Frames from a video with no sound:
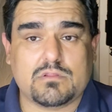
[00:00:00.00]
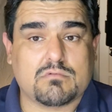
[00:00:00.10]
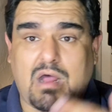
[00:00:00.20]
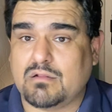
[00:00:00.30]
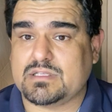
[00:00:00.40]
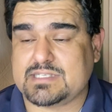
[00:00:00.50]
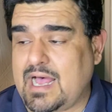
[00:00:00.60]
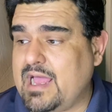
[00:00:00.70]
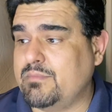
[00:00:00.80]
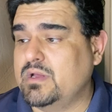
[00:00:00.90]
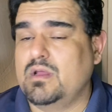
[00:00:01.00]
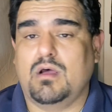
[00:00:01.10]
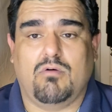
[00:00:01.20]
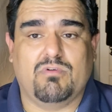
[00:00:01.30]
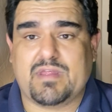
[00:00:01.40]
throughout the time
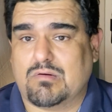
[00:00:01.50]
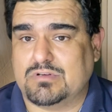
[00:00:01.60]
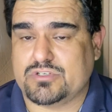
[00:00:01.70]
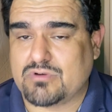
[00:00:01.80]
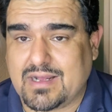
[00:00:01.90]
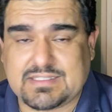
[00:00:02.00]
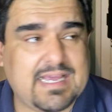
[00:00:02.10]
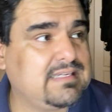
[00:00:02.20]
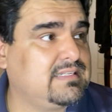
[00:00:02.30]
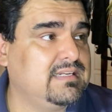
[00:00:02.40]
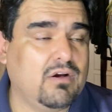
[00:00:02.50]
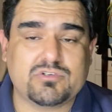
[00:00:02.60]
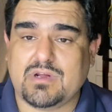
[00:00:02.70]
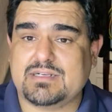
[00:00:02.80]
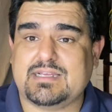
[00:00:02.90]
of when there was drug testing, no
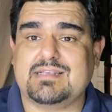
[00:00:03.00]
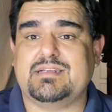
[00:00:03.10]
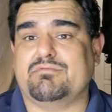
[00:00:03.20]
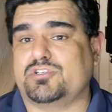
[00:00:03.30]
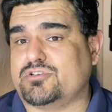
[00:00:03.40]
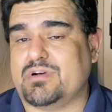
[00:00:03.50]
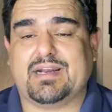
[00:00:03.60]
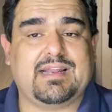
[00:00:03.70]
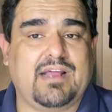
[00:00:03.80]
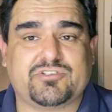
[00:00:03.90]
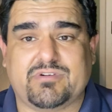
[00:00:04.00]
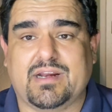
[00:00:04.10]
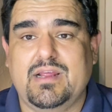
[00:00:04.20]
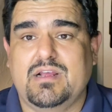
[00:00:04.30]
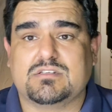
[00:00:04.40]
drug testing, it was strict, not
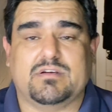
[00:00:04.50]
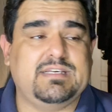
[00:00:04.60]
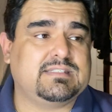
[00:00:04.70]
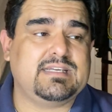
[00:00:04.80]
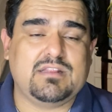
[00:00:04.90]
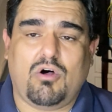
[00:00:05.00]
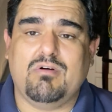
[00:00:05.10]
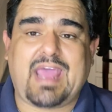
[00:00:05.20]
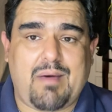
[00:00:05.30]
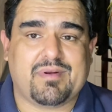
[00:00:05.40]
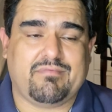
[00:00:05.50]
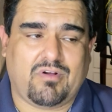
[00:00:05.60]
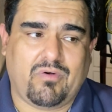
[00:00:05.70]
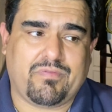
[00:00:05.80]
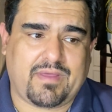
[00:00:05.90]
strict. So he's seen the whole gamut of the
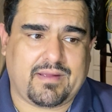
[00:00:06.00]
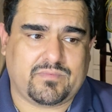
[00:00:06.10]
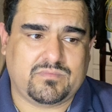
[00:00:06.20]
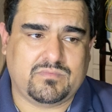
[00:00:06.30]
whole thing.